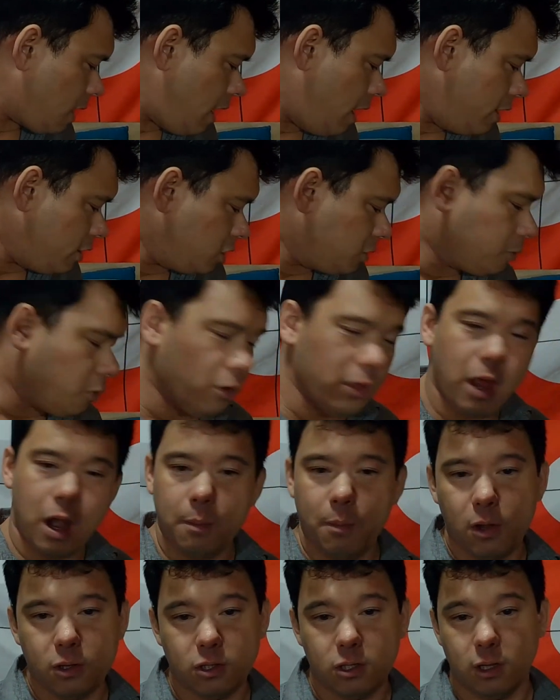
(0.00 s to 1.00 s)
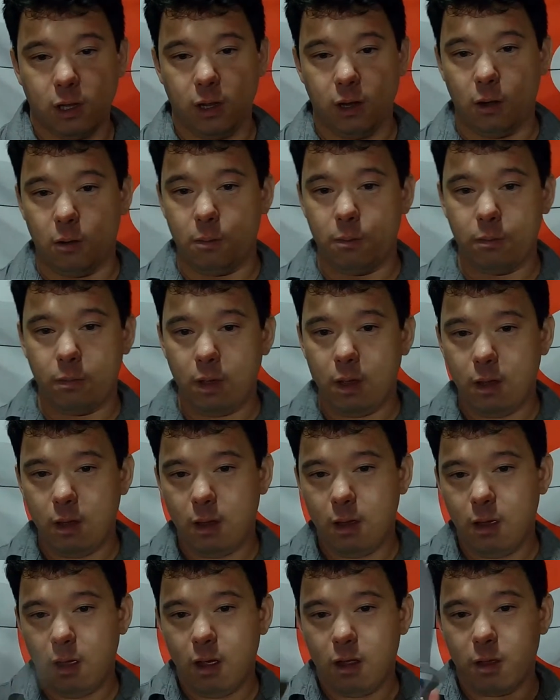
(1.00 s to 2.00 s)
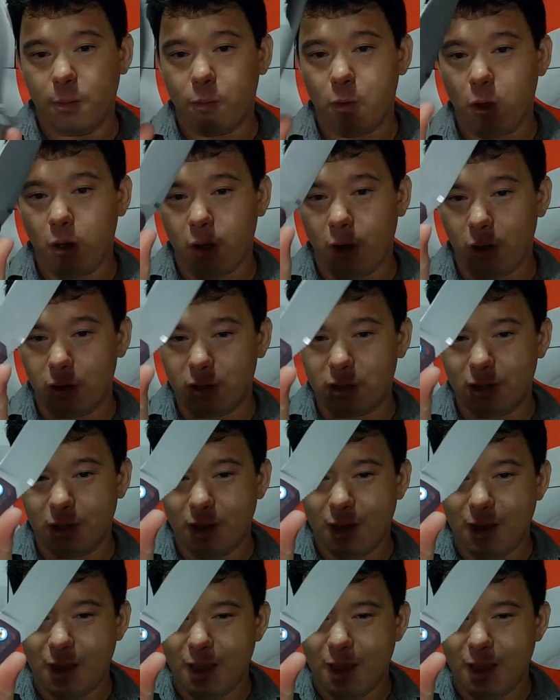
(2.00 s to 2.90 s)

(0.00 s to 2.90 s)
I just pulled out a bunch of the protos,